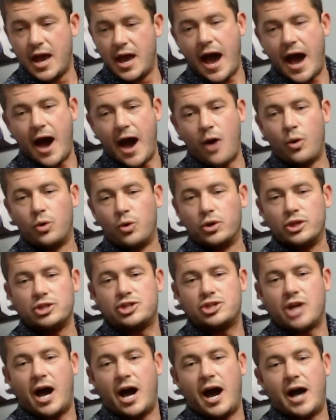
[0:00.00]
all in
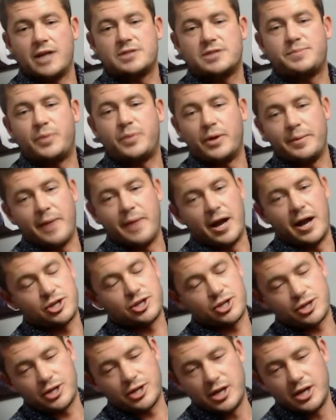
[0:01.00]
jars, pretty
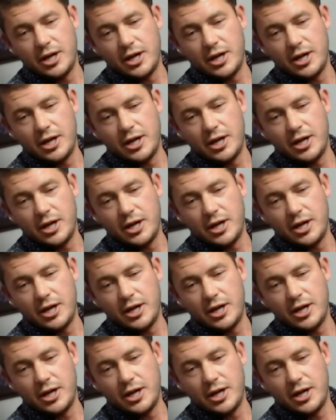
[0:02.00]
much.